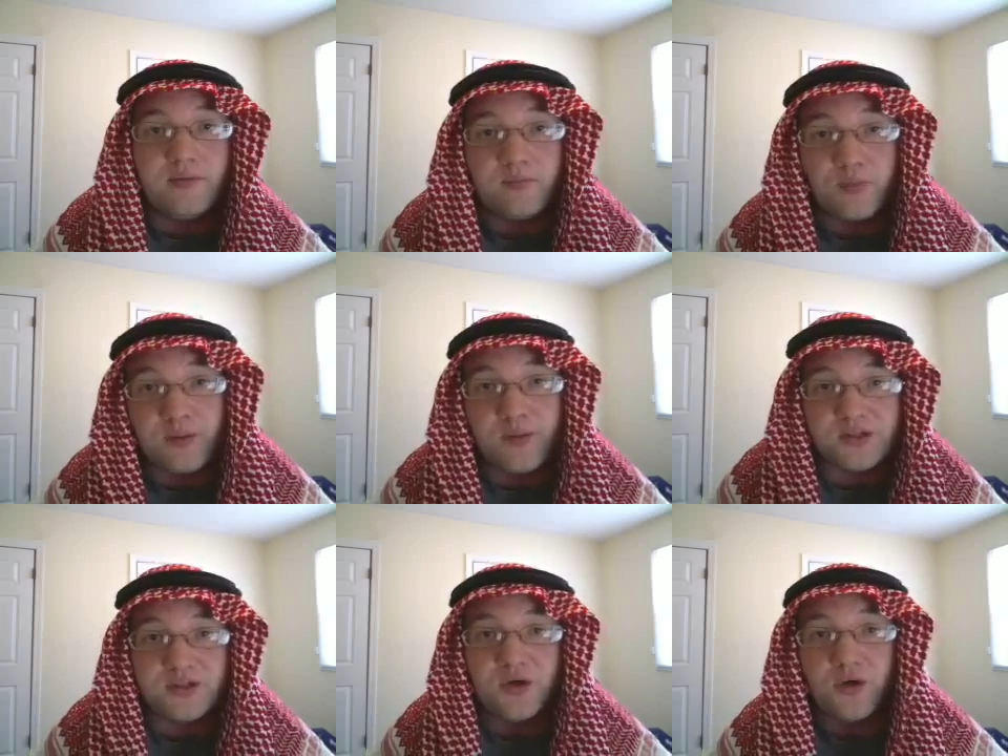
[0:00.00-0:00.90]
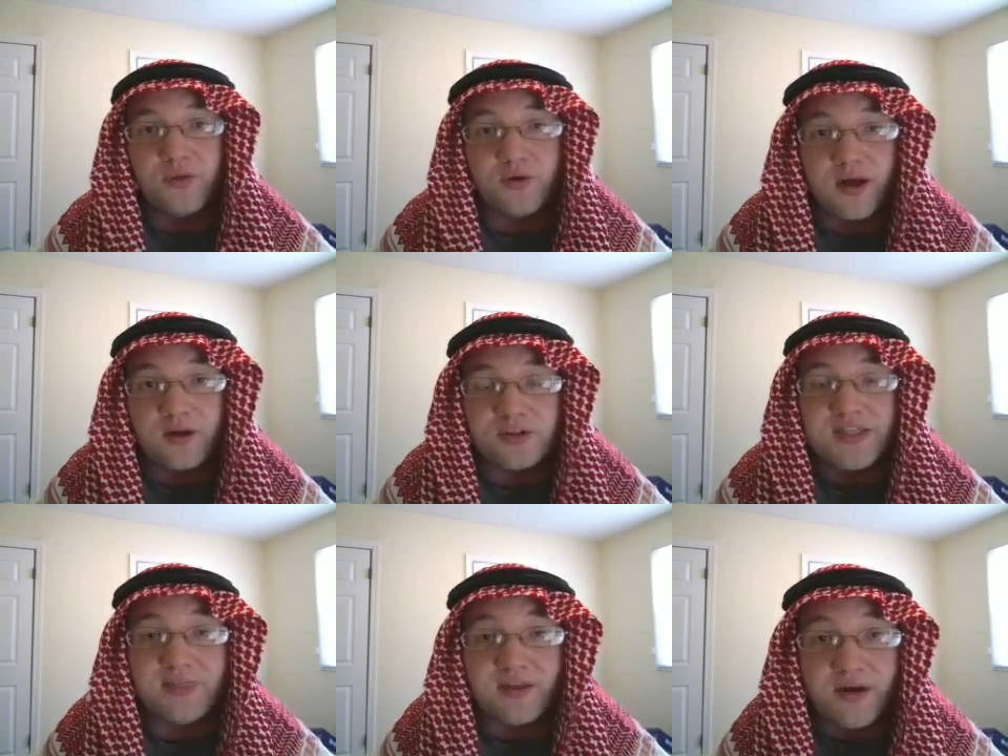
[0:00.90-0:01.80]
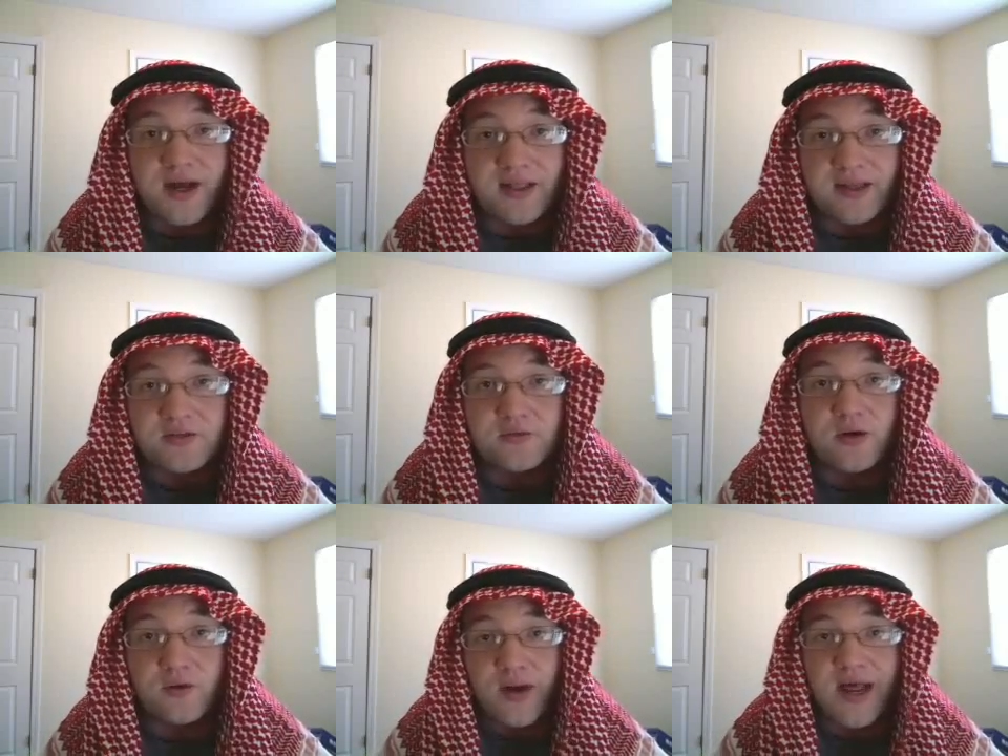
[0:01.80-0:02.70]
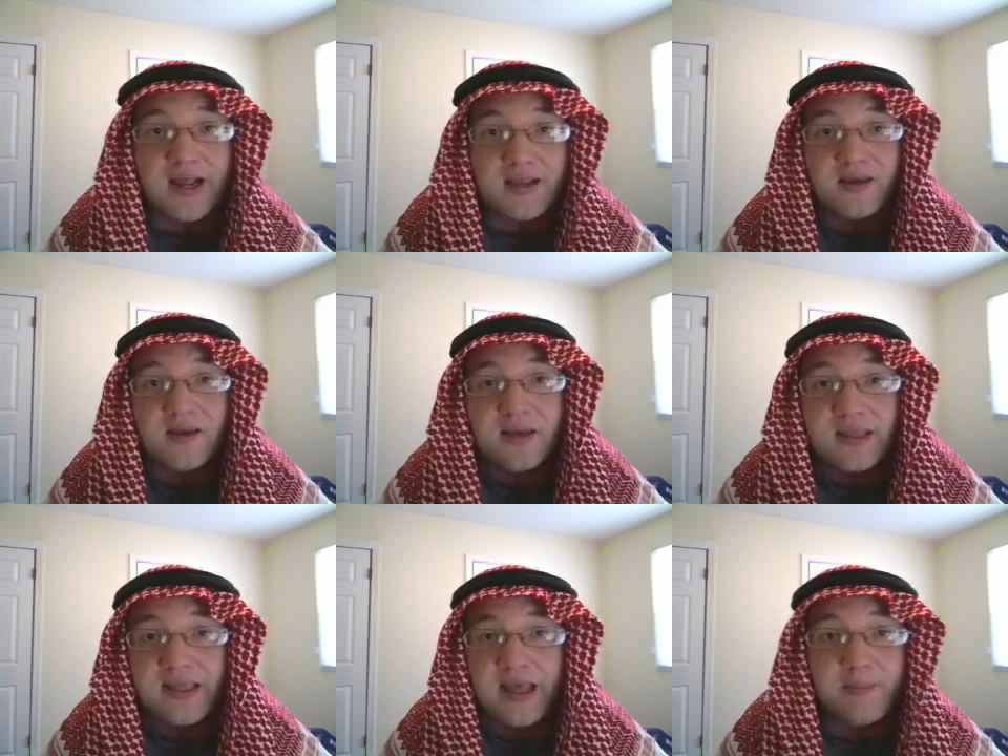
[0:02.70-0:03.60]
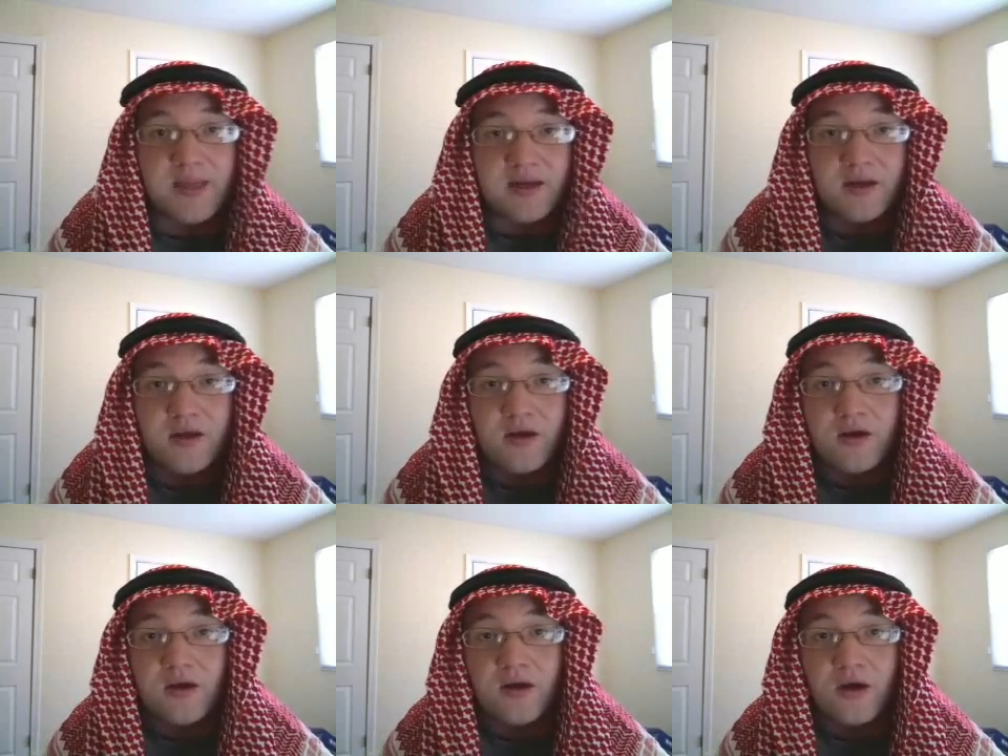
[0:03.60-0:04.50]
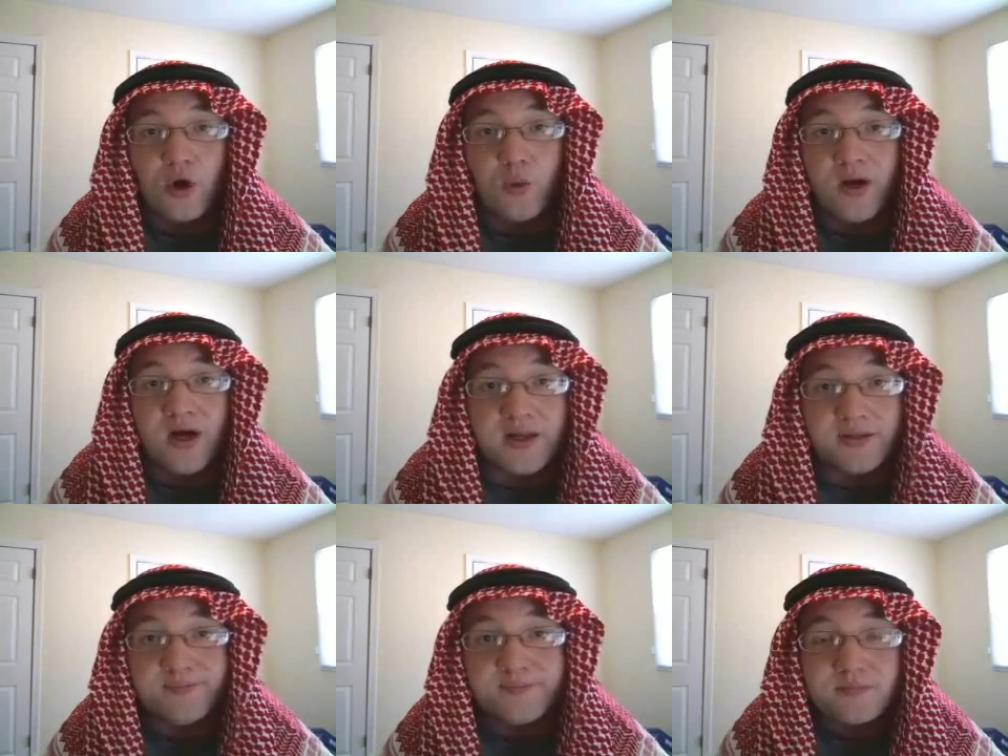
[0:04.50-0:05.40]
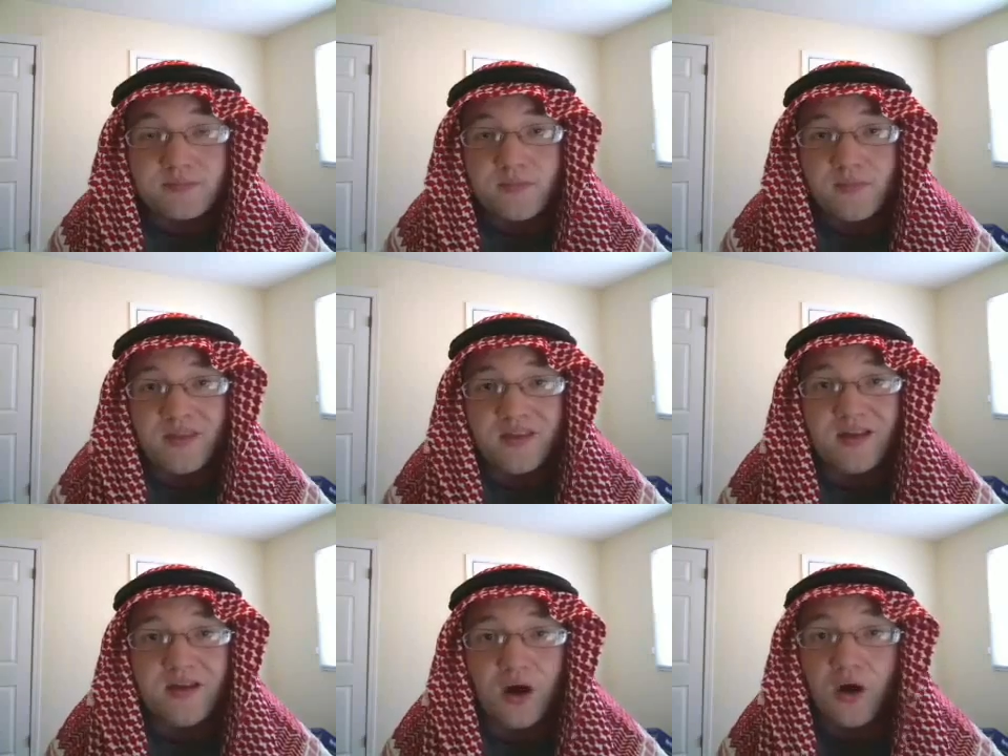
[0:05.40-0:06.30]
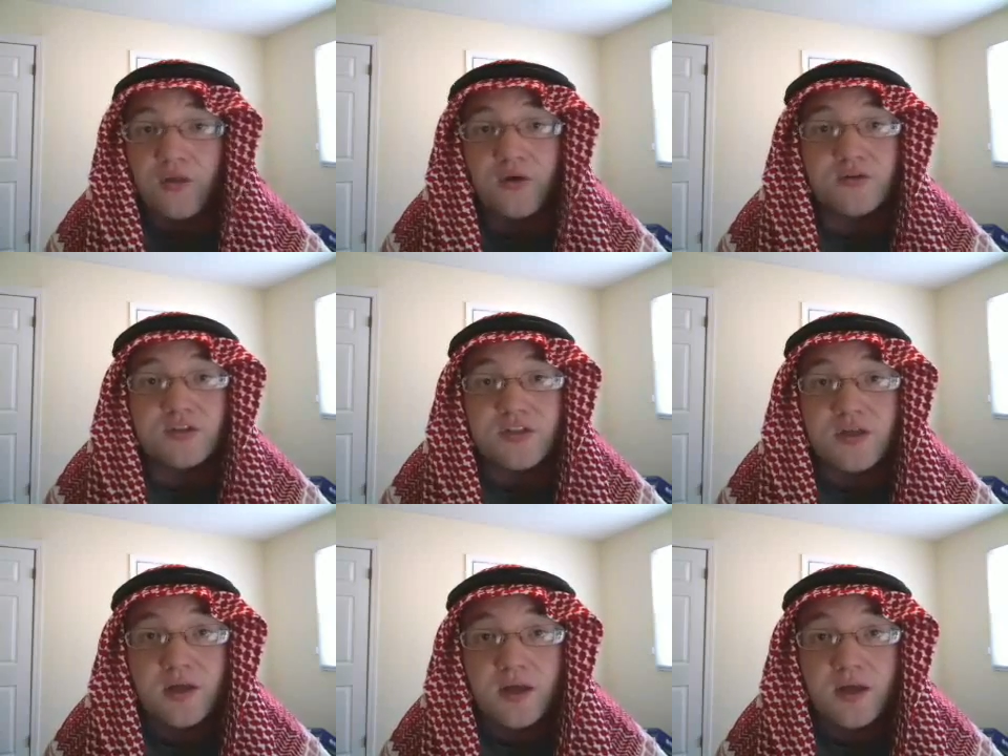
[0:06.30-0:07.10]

pretty much understand their dialect too. Iraq, Yemen, Oman, all those.